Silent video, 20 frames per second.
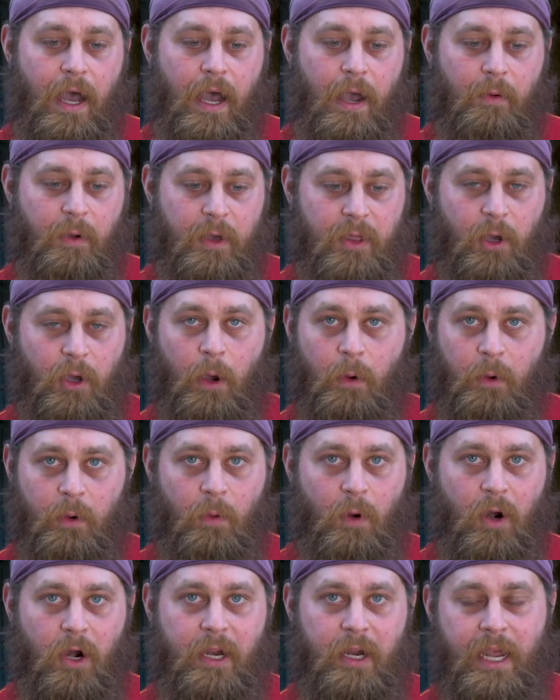we thought would
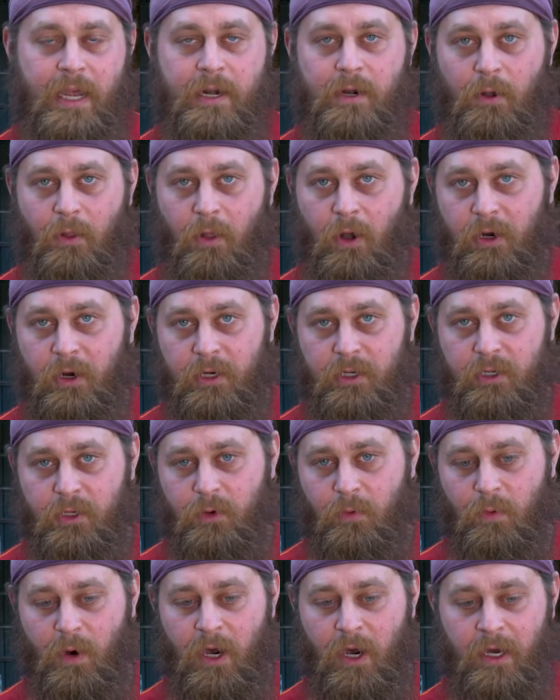work and no longer
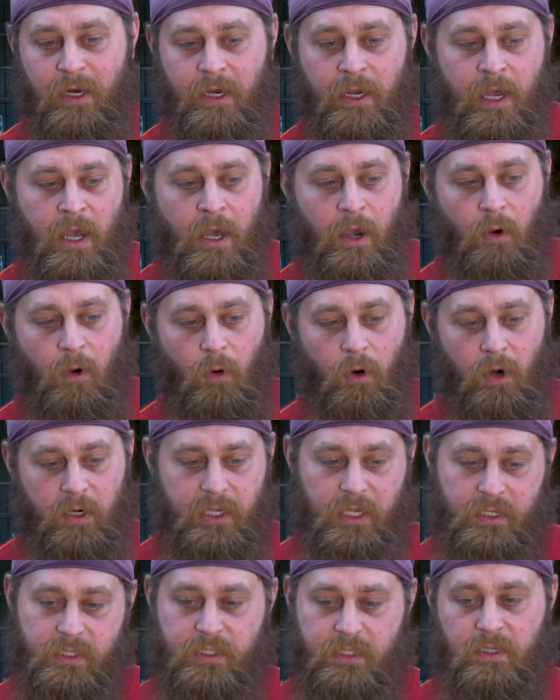do work, or
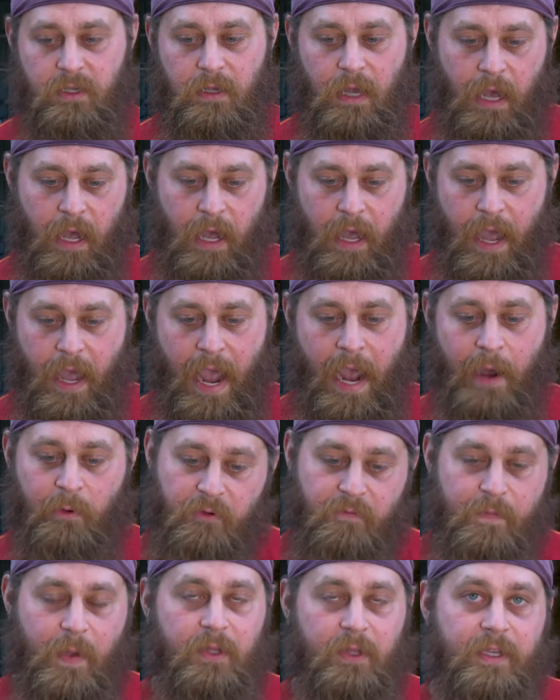just how
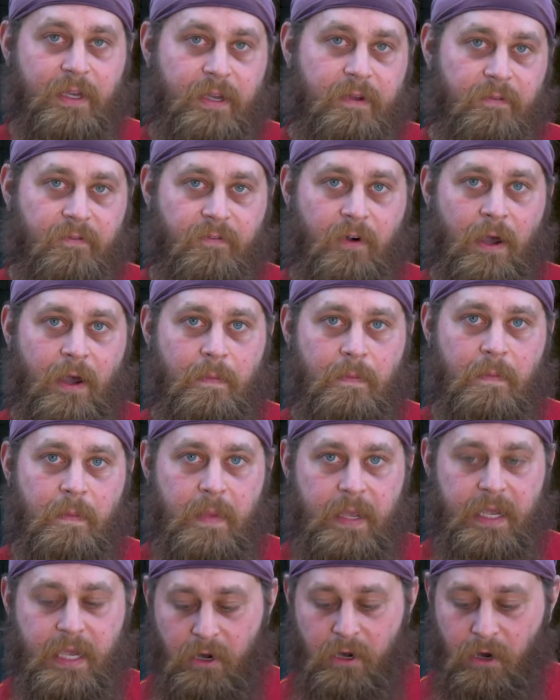we've built it
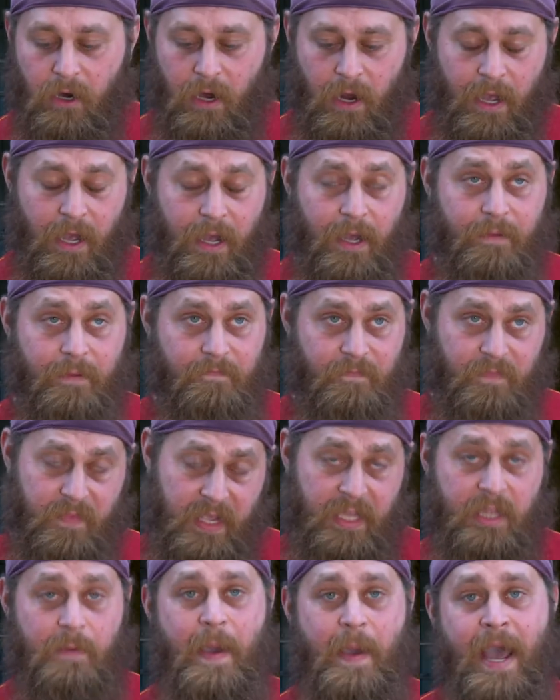from here
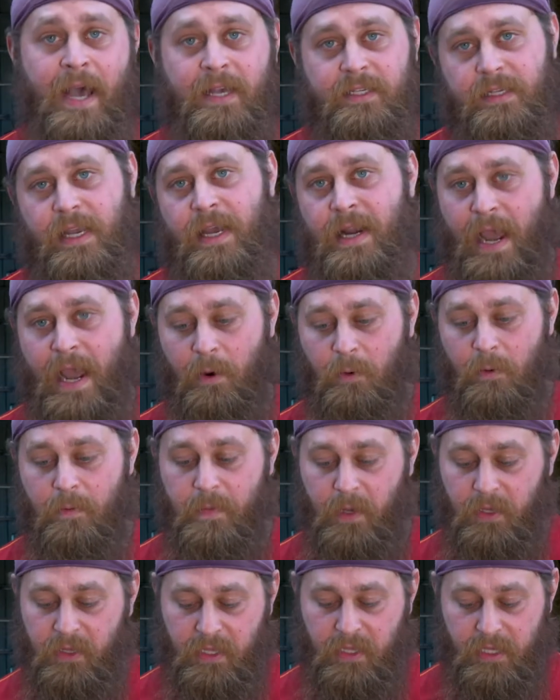in the past and how we're
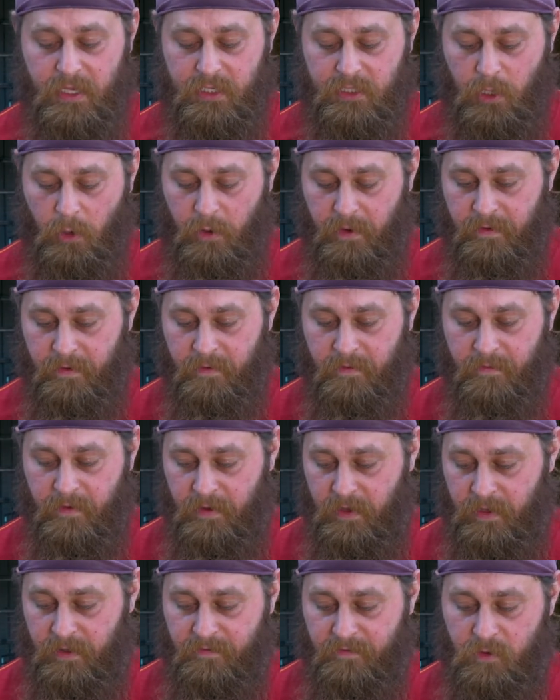building things going
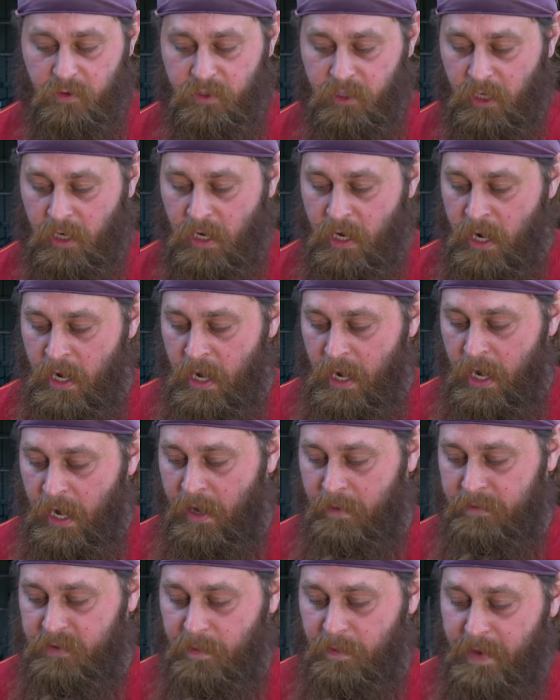in the future.
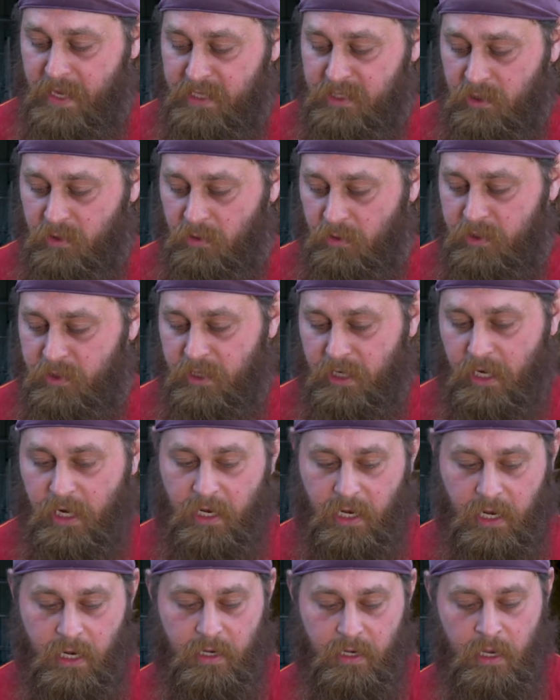Some basic tools you're
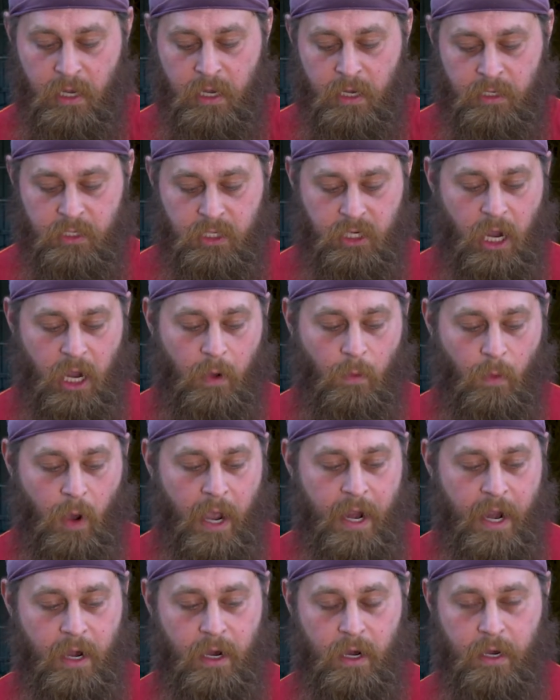going to need to cut
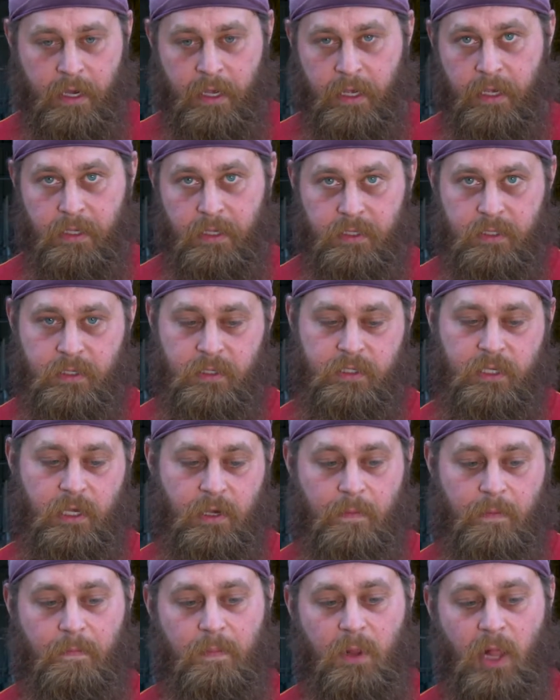wire is
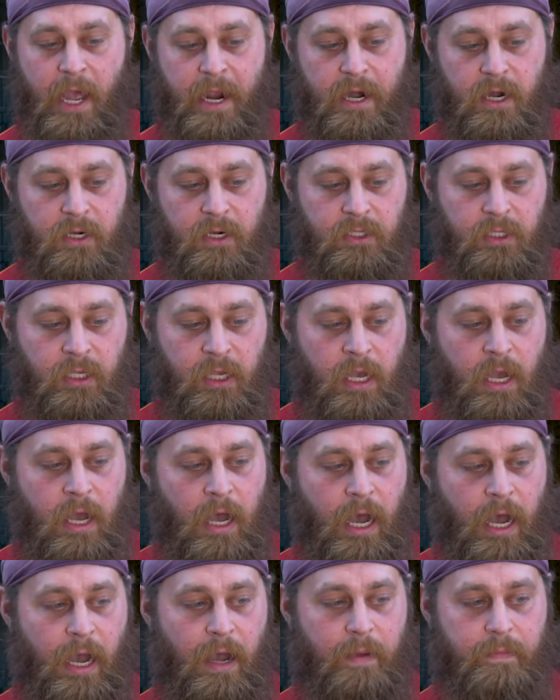some pliers.
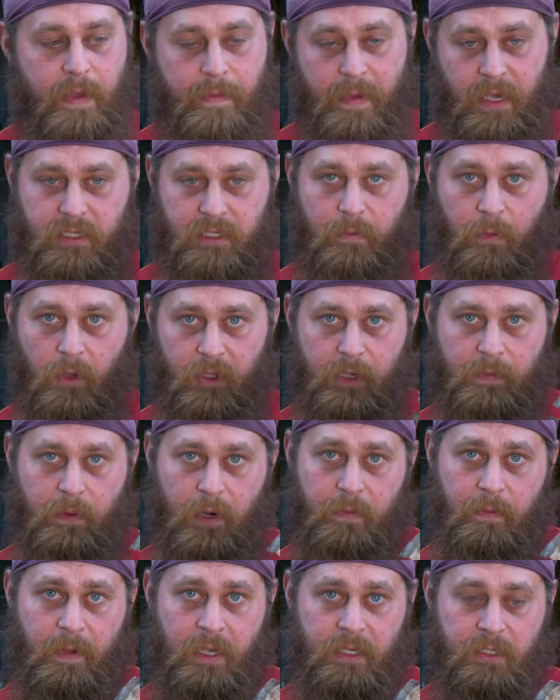They make some
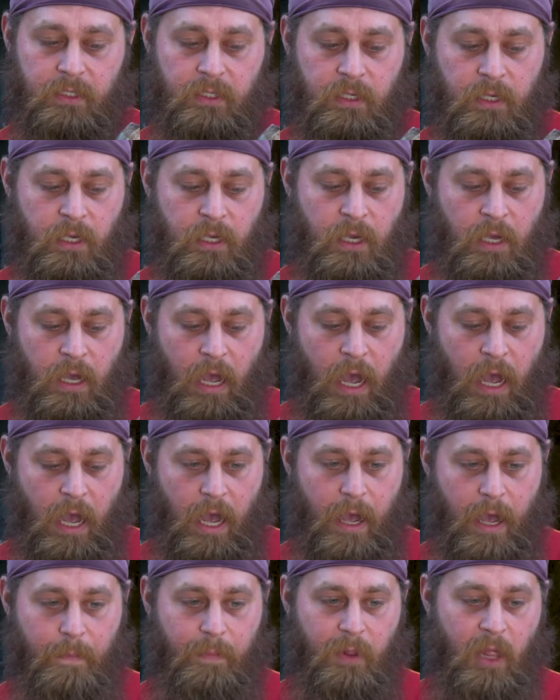multi-purpose
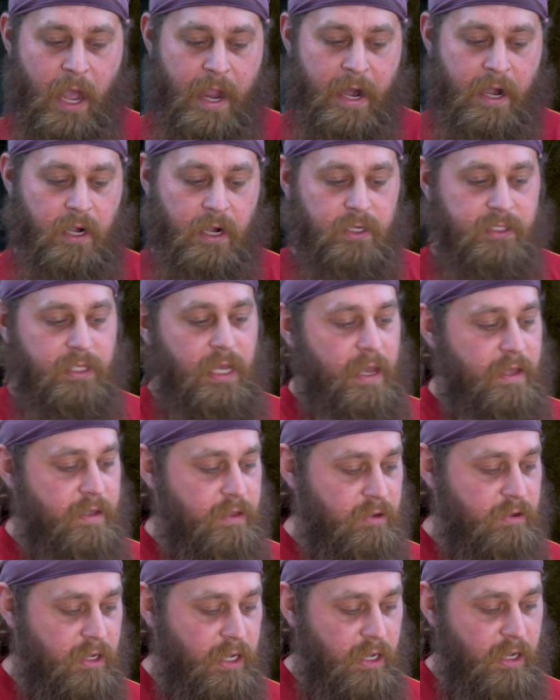pliers that
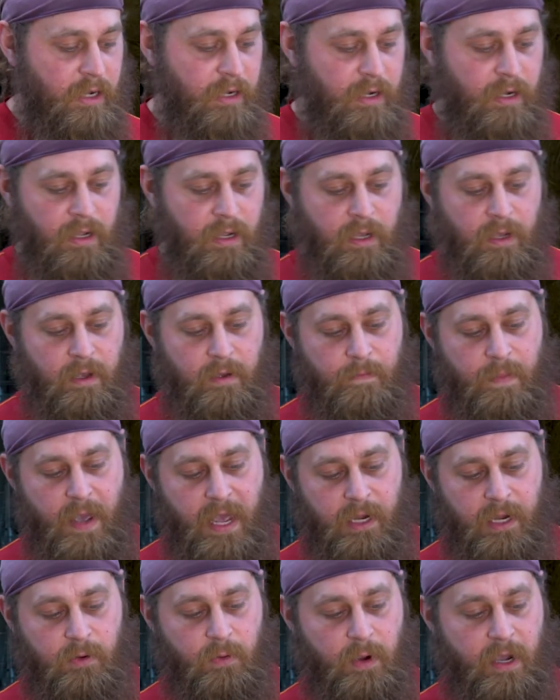you can
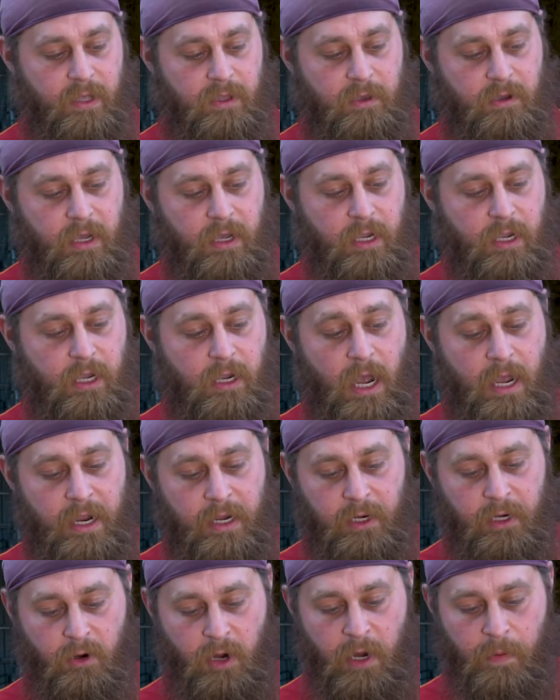bend with, you can cut
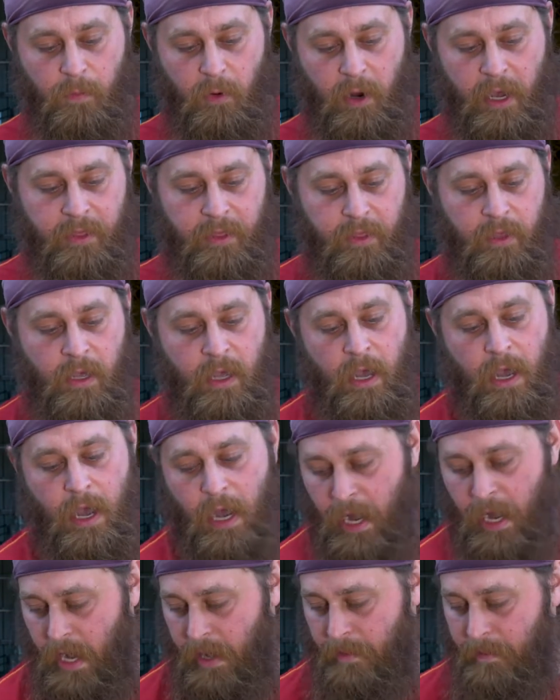and crimp with.
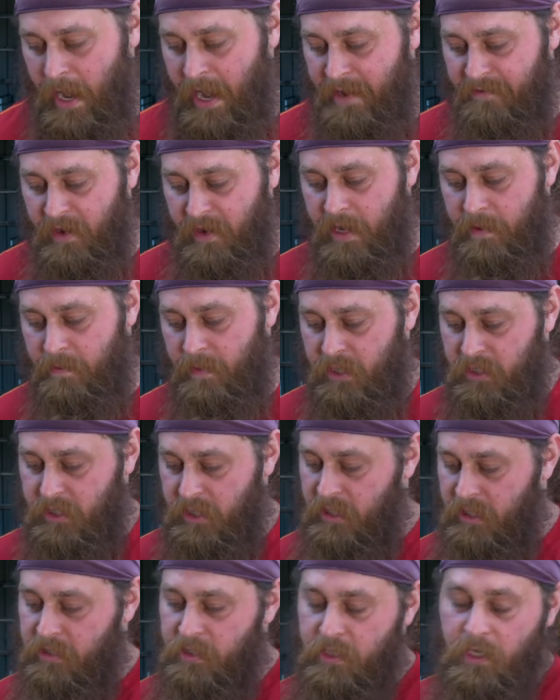I find it much
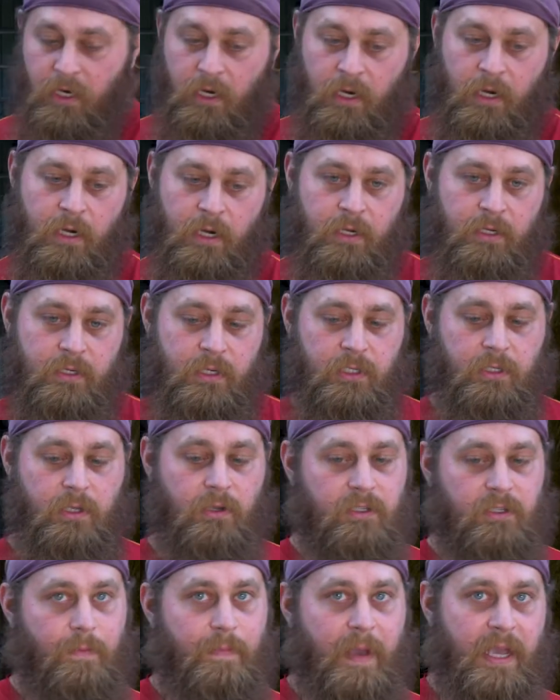easier just to
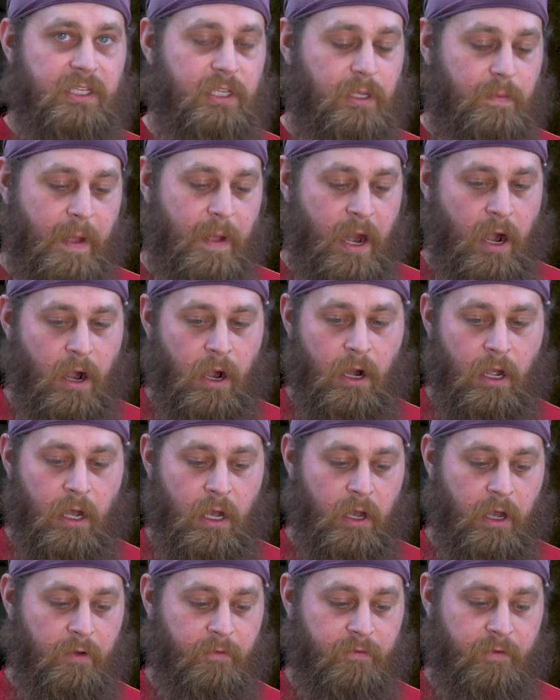use a basic pair
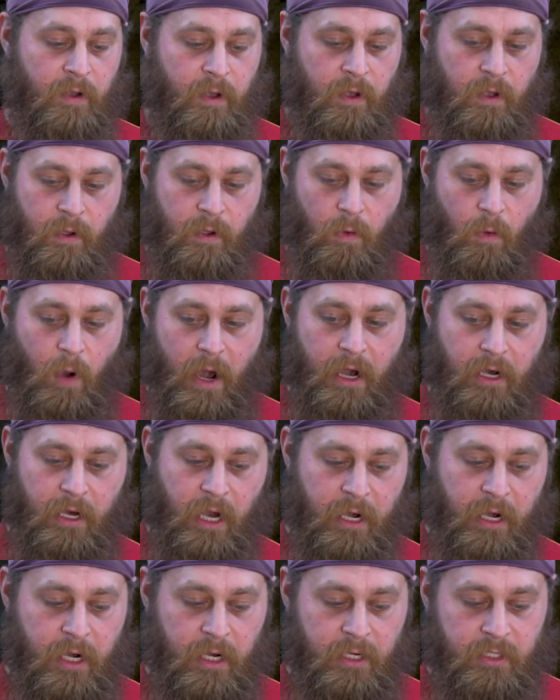of wire
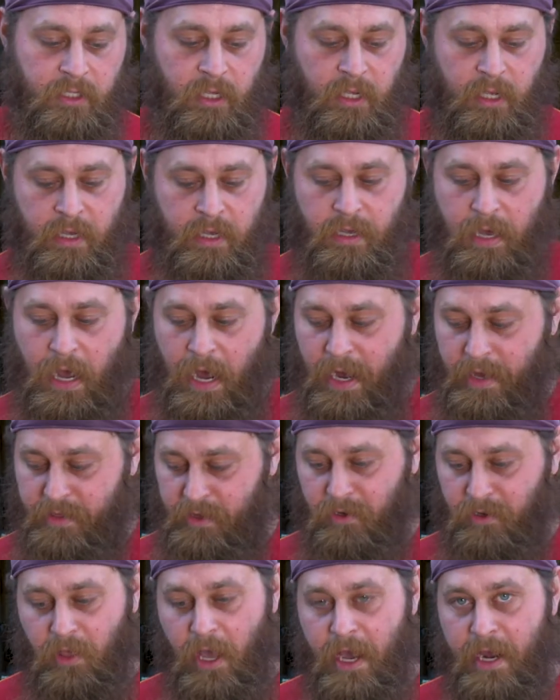cutters.
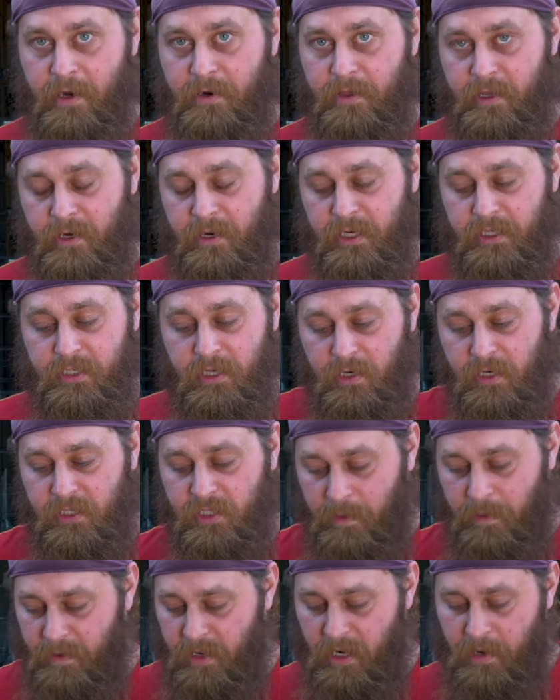They're lighter, they're easier to
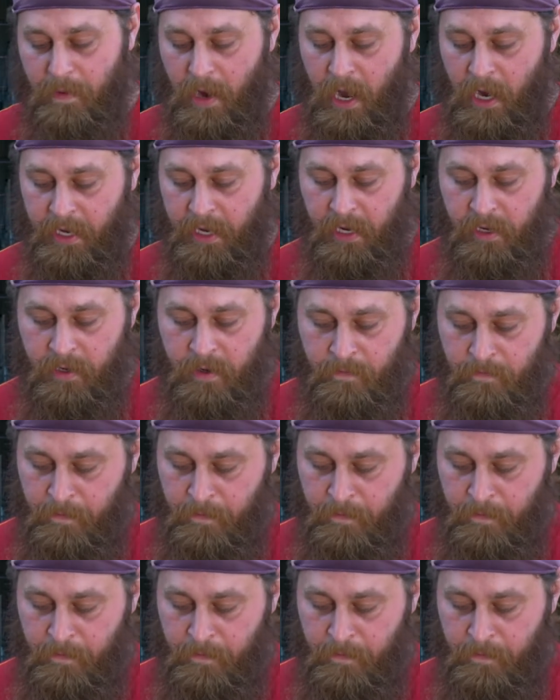slip in your pocket.